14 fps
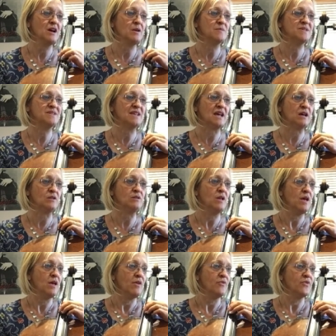cell
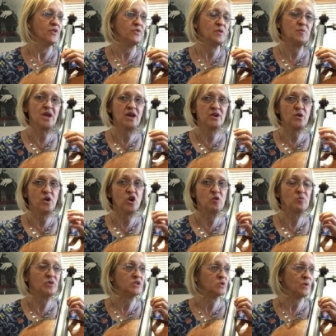that the piano
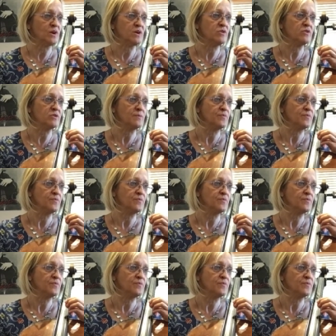opened with.